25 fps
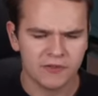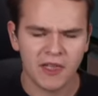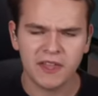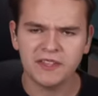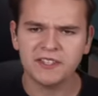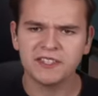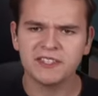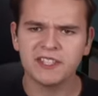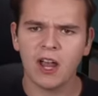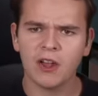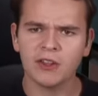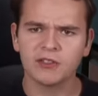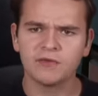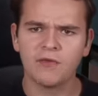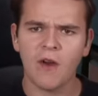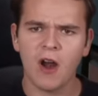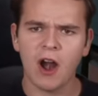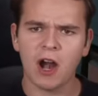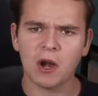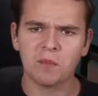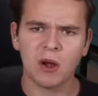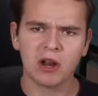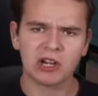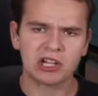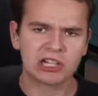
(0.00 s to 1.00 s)
That sounds
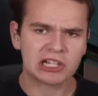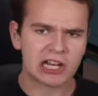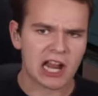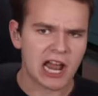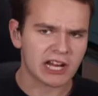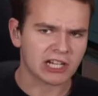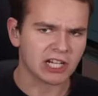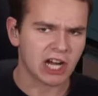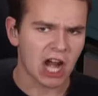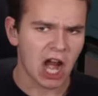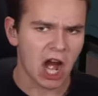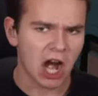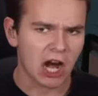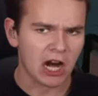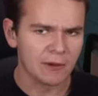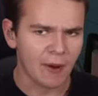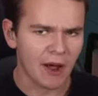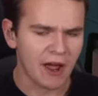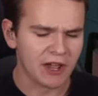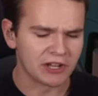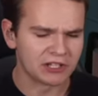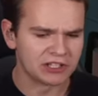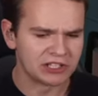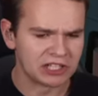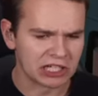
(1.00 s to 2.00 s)
very much like an
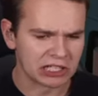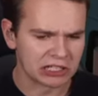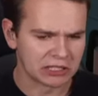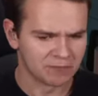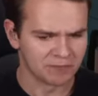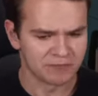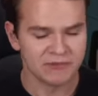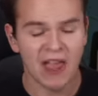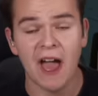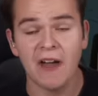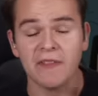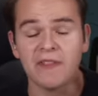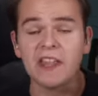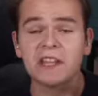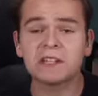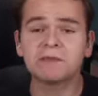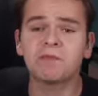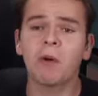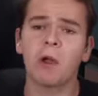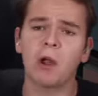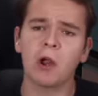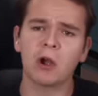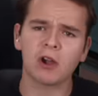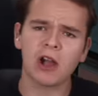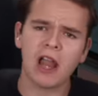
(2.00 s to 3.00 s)
Airbus here. Yeah, that's
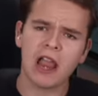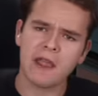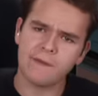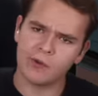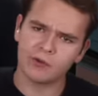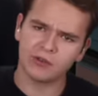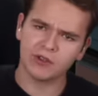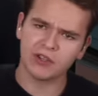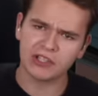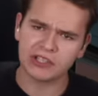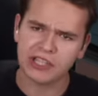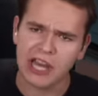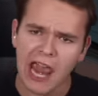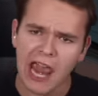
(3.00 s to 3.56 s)
what you're able to